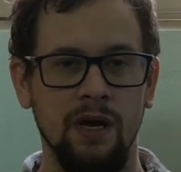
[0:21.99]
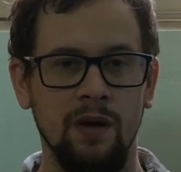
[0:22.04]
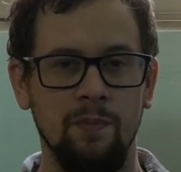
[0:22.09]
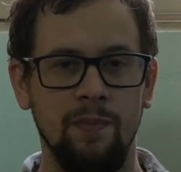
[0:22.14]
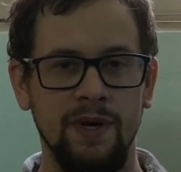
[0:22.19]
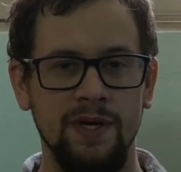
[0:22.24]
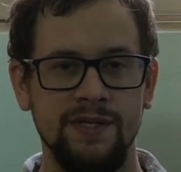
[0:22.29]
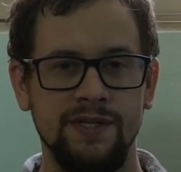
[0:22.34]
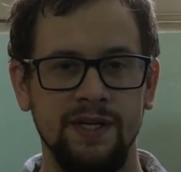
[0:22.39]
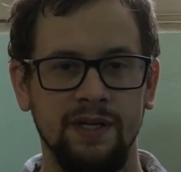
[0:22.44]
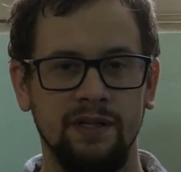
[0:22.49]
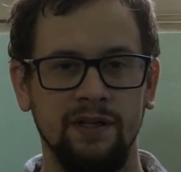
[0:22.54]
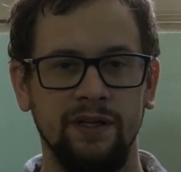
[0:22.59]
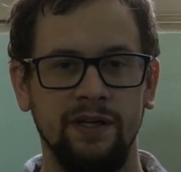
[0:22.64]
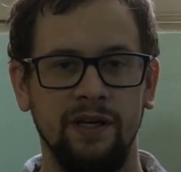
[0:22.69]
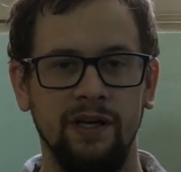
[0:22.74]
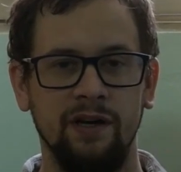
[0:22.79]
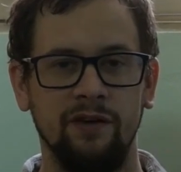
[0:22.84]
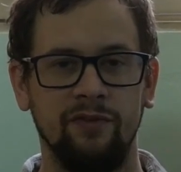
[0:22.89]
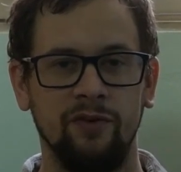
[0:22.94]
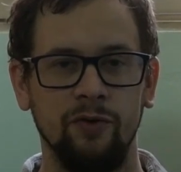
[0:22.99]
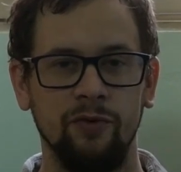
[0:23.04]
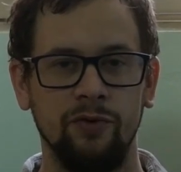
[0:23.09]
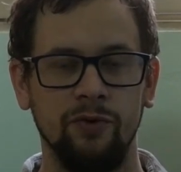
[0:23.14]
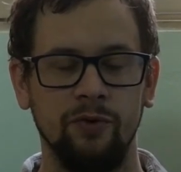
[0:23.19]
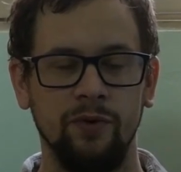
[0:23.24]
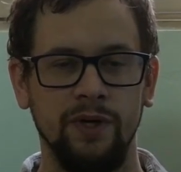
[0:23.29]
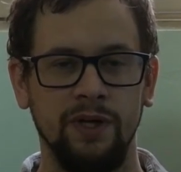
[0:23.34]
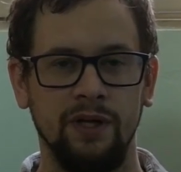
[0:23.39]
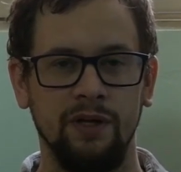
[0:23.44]
Basically, if you're
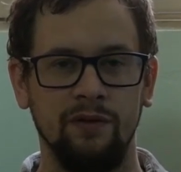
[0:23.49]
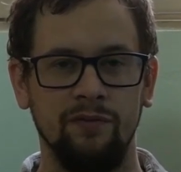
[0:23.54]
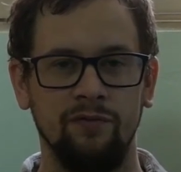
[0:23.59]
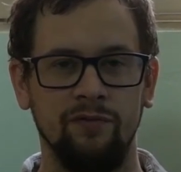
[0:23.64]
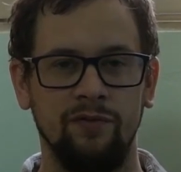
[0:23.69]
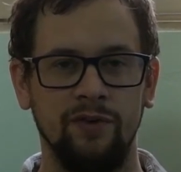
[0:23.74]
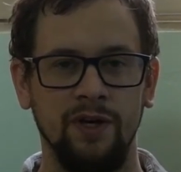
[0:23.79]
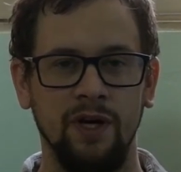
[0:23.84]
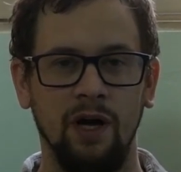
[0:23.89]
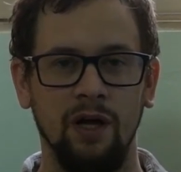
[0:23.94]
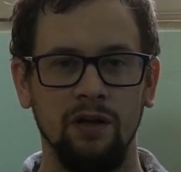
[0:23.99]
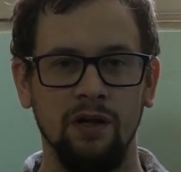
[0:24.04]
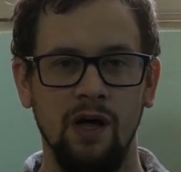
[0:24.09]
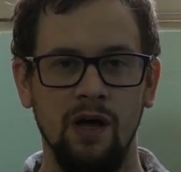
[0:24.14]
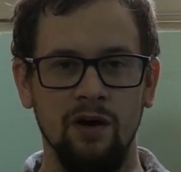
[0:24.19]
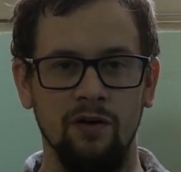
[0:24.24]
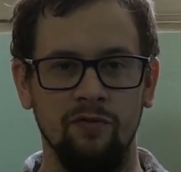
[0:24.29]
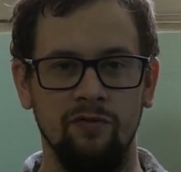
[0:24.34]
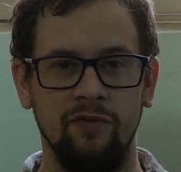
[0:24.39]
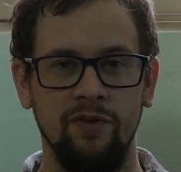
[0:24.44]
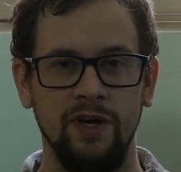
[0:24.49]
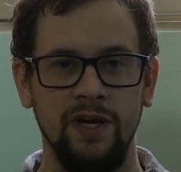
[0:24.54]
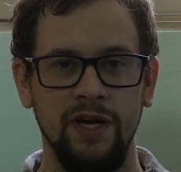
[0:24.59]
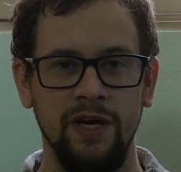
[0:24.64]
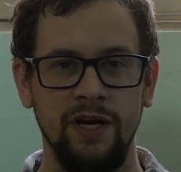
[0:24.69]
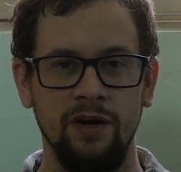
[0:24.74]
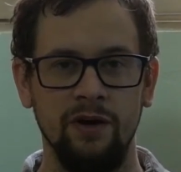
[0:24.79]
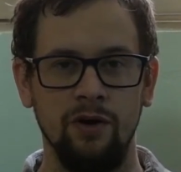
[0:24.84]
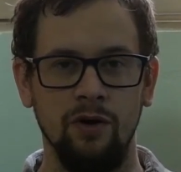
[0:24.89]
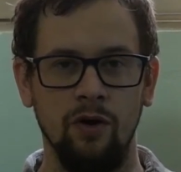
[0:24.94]
doing a lot of
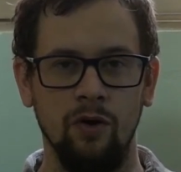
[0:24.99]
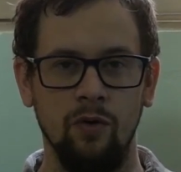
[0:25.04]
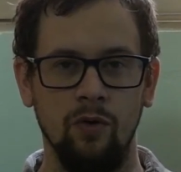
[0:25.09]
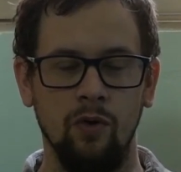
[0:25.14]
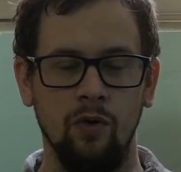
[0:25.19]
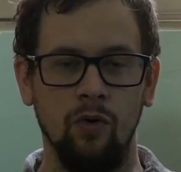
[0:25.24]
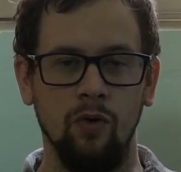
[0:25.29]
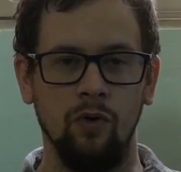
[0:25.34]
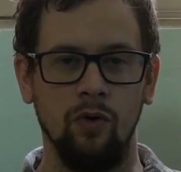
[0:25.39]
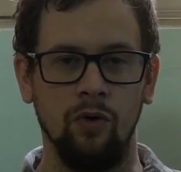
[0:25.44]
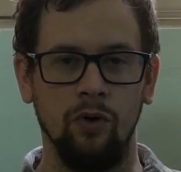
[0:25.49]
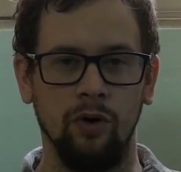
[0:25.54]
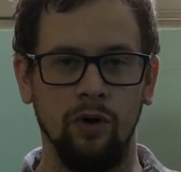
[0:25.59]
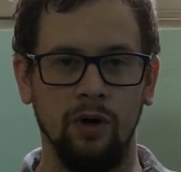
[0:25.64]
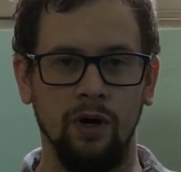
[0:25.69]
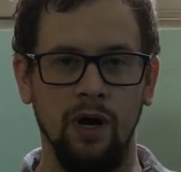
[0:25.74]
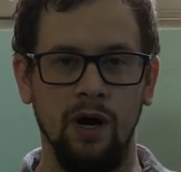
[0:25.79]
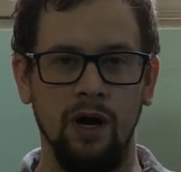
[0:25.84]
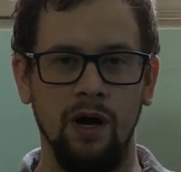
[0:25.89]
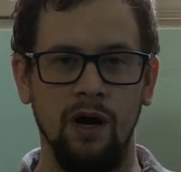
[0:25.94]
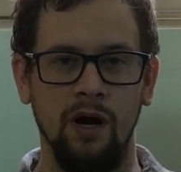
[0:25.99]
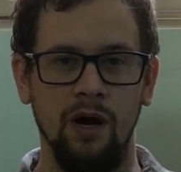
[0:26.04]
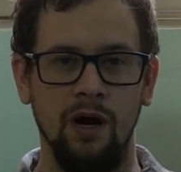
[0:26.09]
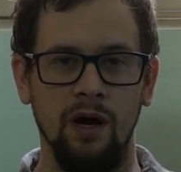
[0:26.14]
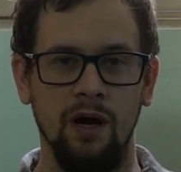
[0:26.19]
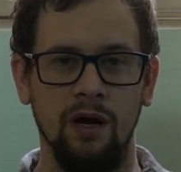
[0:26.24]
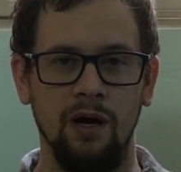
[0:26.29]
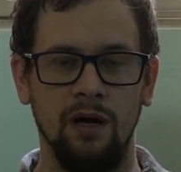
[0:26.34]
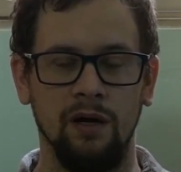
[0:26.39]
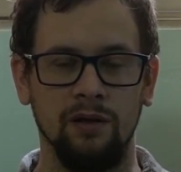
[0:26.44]
video or
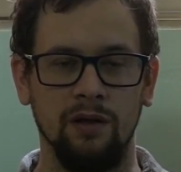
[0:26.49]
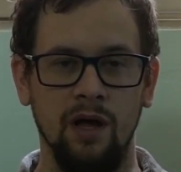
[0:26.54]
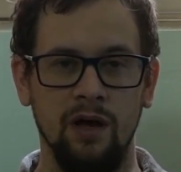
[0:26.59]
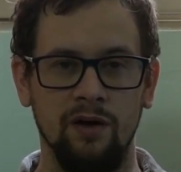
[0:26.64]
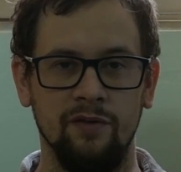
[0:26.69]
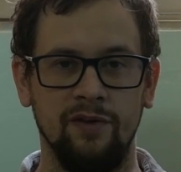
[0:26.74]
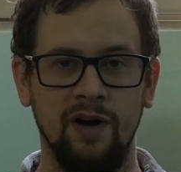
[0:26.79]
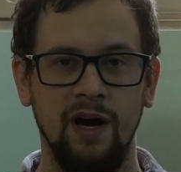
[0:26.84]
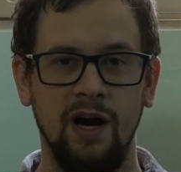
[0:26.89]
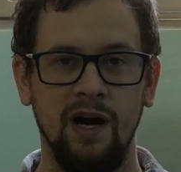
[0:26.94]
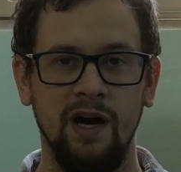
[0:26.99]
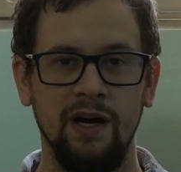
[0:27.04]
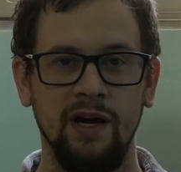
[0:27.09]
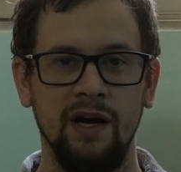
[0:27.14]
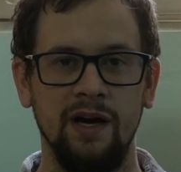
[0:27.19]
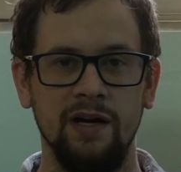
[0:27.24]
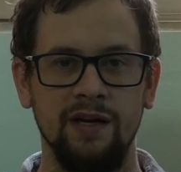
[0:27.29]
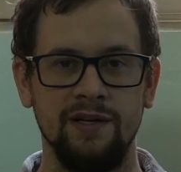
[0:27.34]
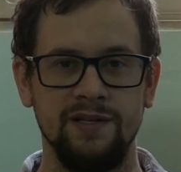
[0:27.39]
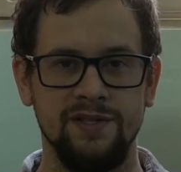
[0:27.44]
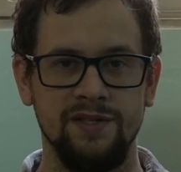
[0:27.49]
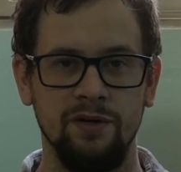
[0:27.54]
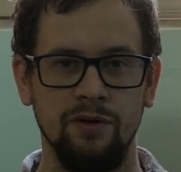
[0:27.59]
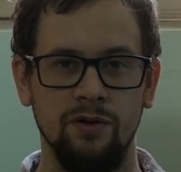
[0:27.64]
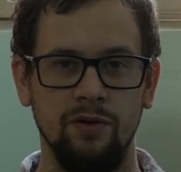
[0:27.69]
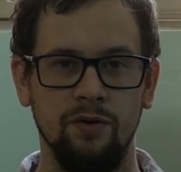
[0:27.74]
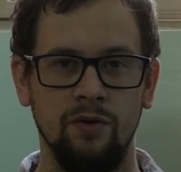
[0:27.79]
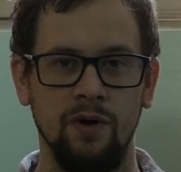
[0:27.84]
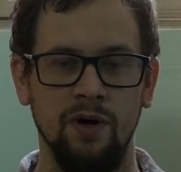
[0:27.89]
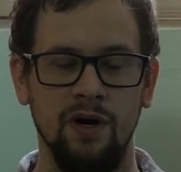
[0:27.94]
a lot of high
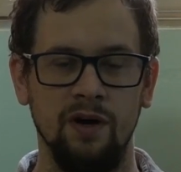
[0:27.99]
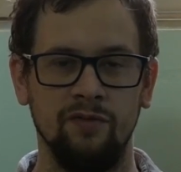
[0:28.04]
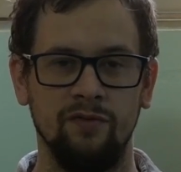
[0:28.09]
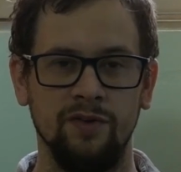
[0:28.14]
ISO